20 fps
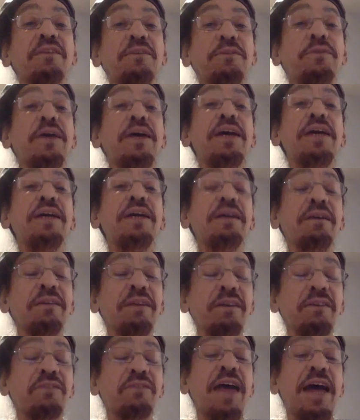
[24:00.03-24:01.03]

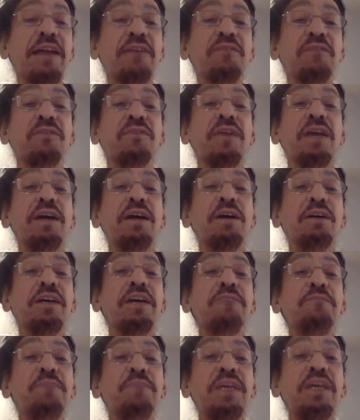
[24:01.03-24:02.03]
there
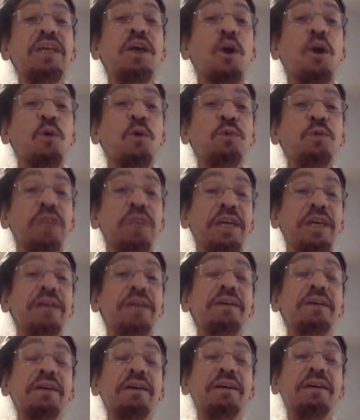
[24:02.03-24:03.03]
can be only
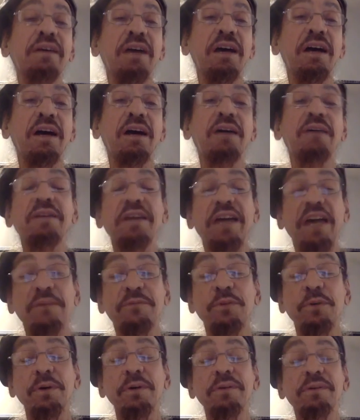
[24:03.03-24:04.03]

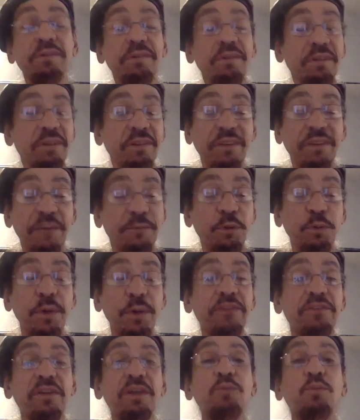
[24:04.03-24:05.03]

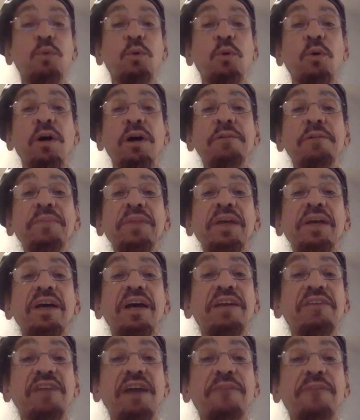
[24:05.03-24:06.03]
never-ending war
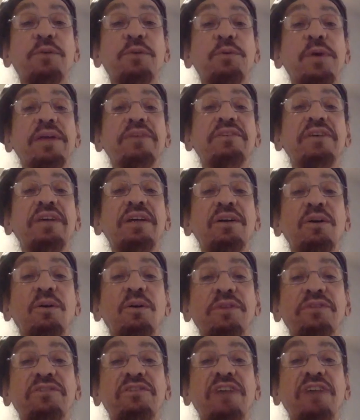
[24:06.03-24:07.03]
and never-ending
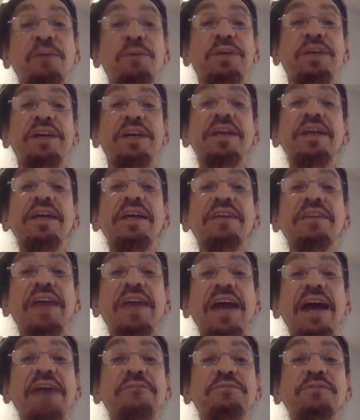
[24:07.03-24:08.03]
austerity. They
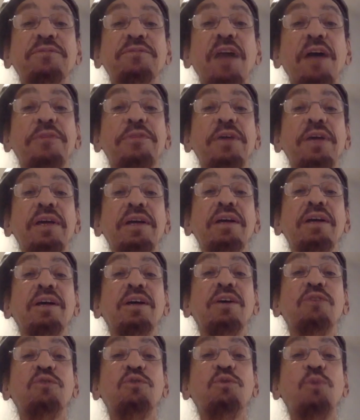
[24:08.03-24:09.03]
have nothing
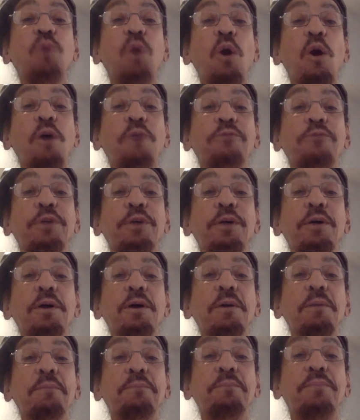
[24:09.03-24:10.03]
to offer
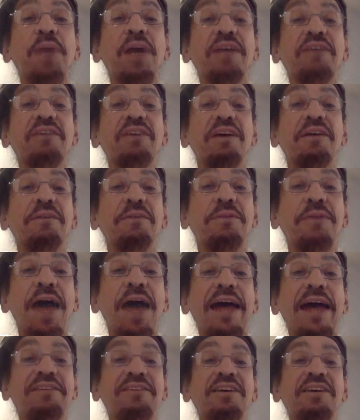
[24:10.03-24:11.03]
but
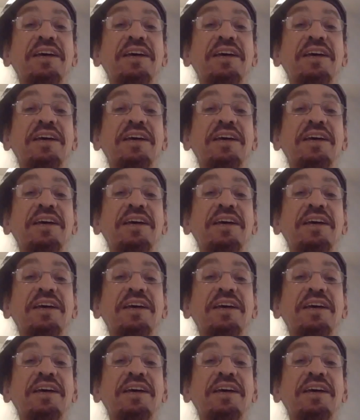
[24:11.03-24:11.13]
that.